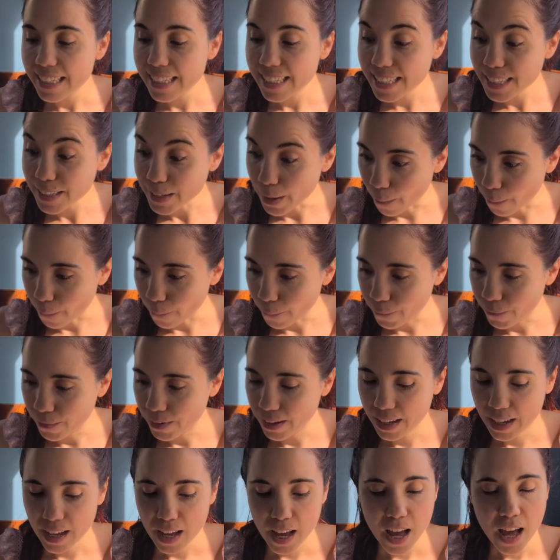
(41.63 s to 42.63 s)
So
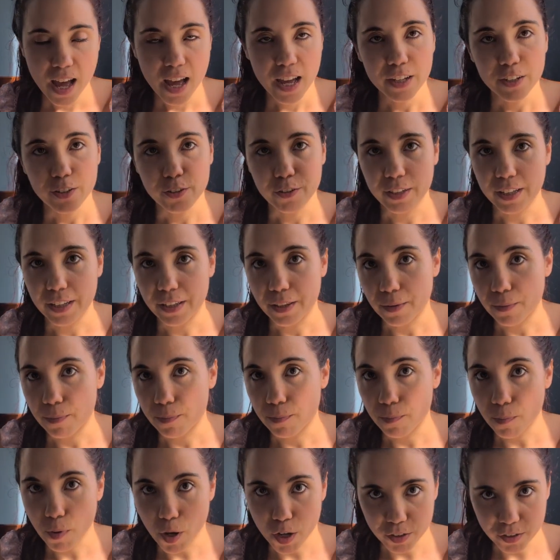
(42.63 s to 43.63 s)
you need a
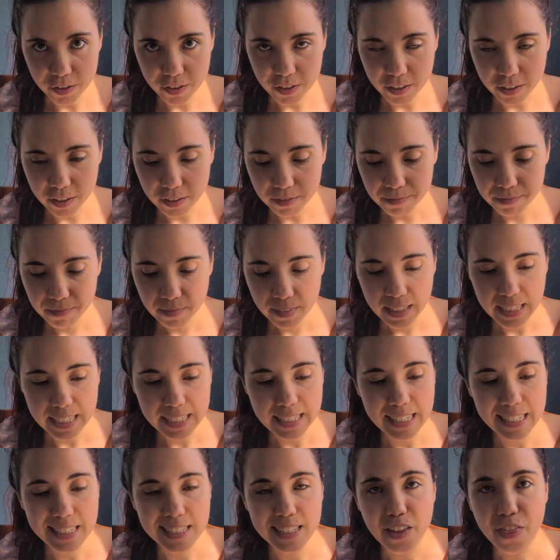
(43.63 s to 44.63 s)
bottle. This
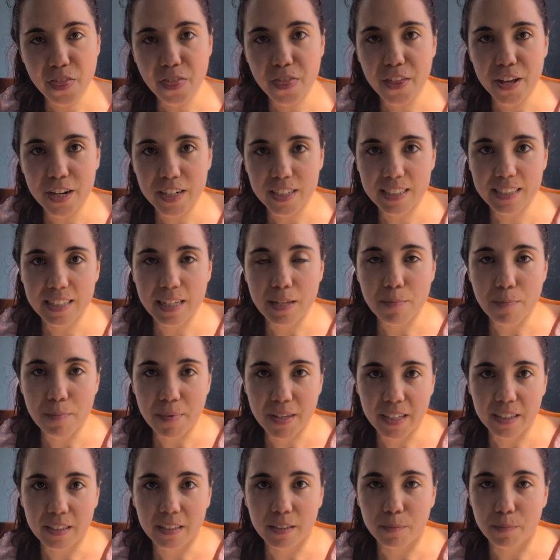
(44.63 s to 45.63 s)
is a 30
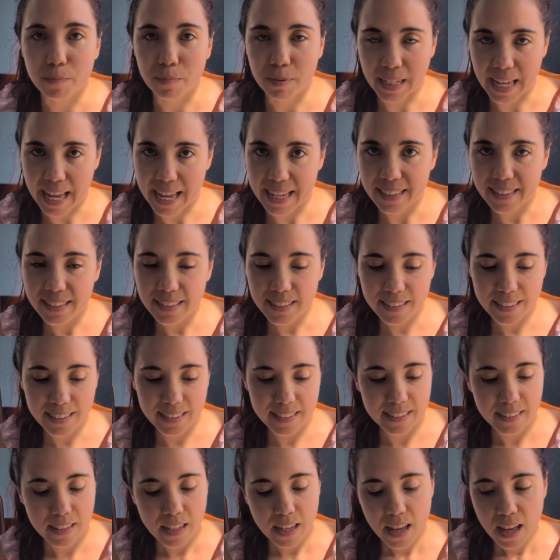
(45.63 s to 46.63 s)
ml blend,
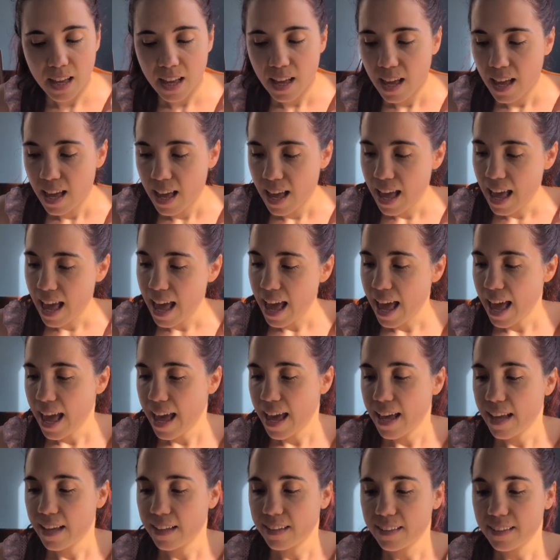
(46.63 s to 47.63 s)

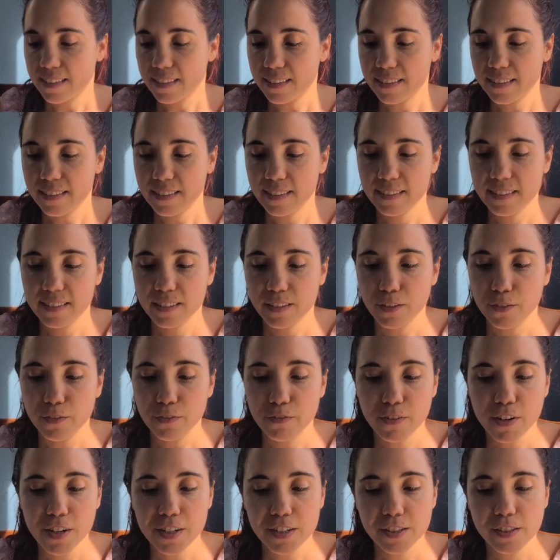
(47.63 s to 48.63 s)
and the
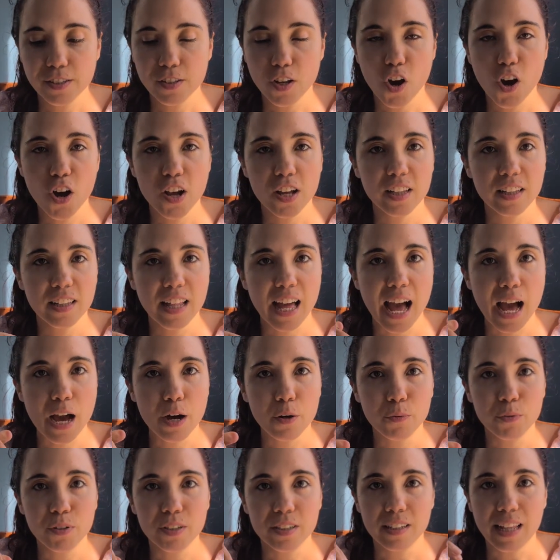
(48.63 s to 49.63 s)
first oil I
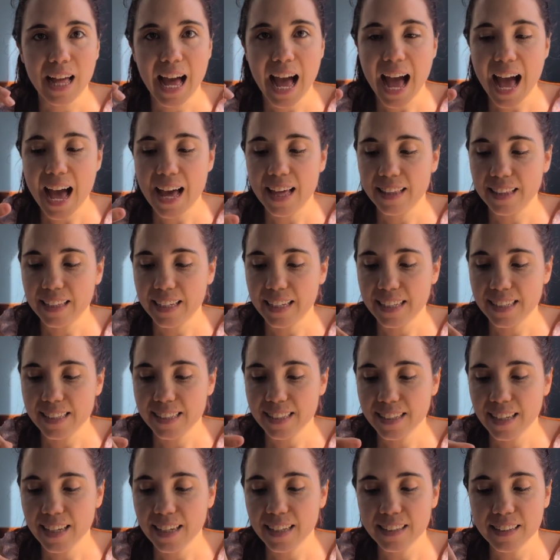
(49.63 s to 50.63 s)
will add is
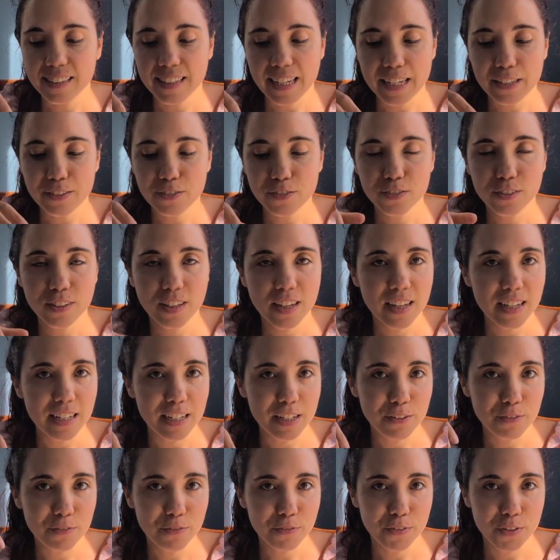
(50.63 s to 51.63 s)

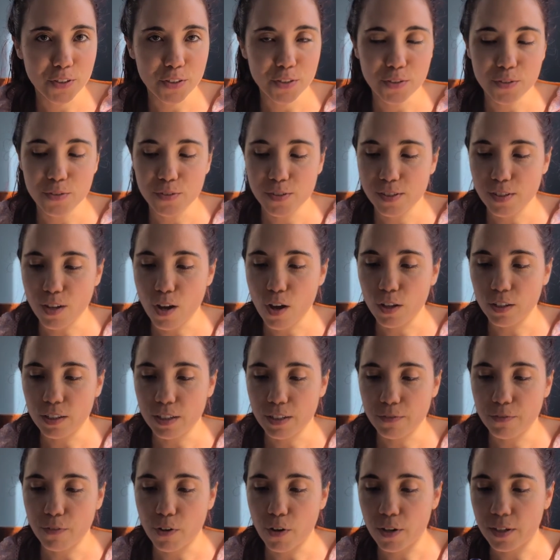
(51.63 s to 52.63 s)
calendula-infused
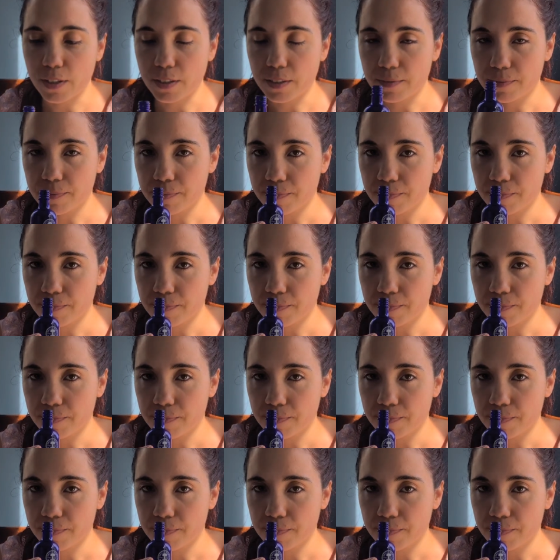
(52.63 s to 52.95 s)
olive oil.